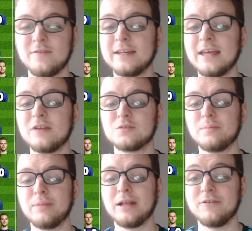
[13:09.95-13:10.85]
If I get
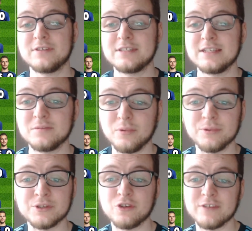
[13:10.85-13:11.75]
onto my player of the season
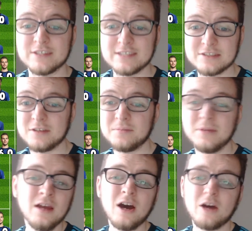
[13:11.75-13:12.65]
point scoring system,